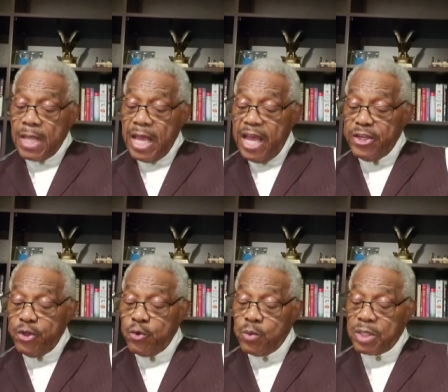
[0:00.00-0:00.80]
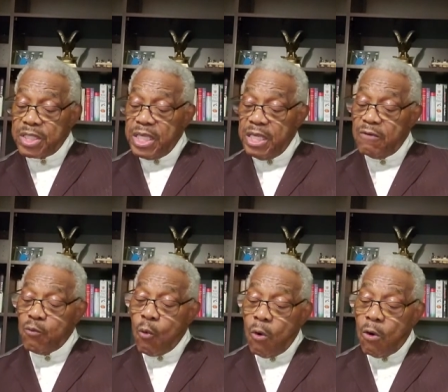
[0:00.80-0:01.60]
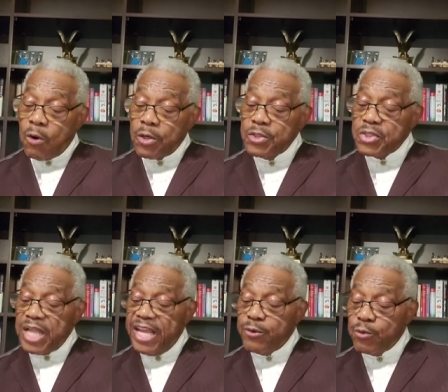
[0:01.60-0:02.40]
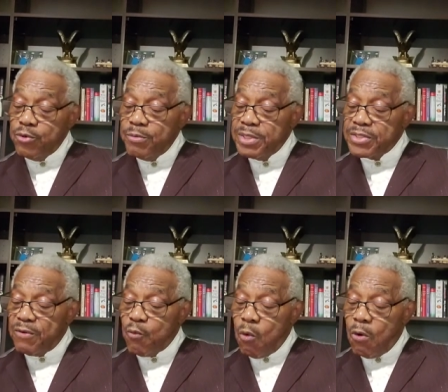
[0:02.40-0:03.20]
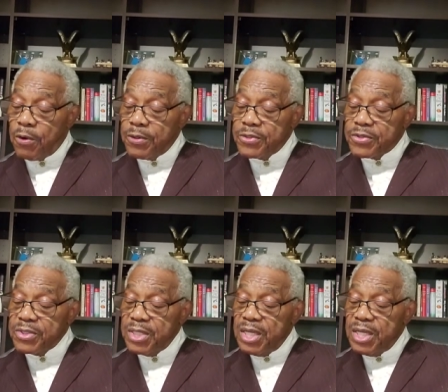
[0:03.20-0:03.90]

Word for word: and you will hear wars and rumors of wars.